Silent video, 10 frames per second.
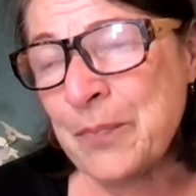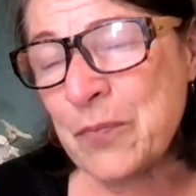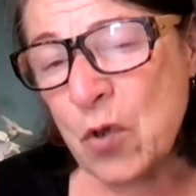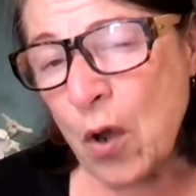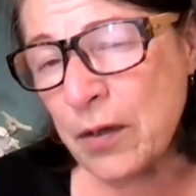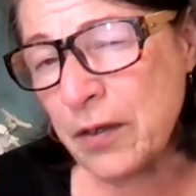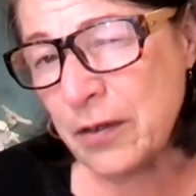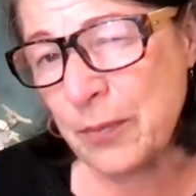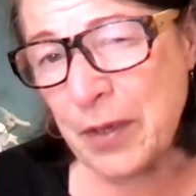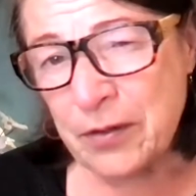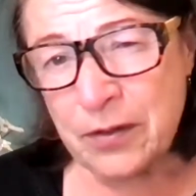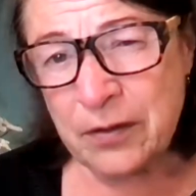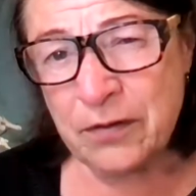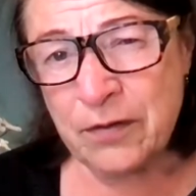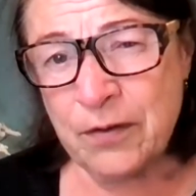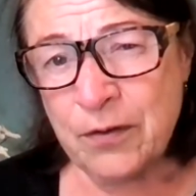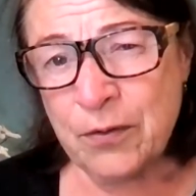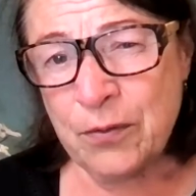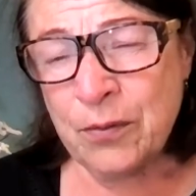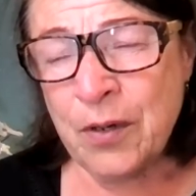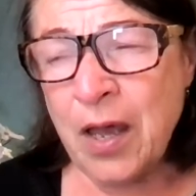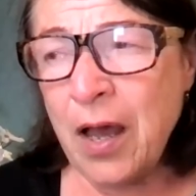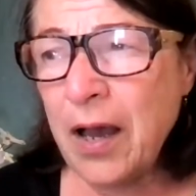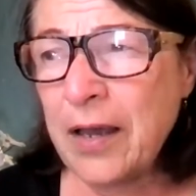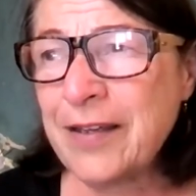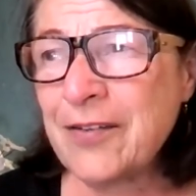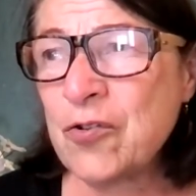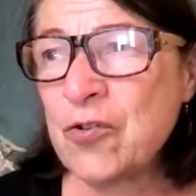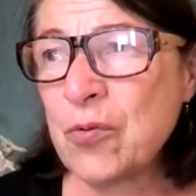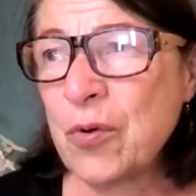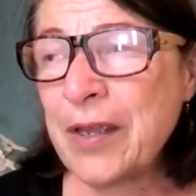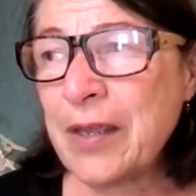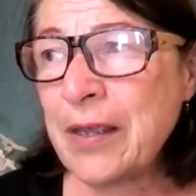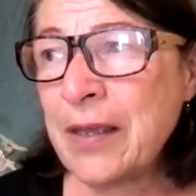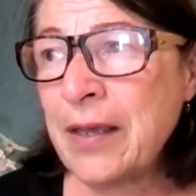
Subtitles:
talking about it to you. I enjoy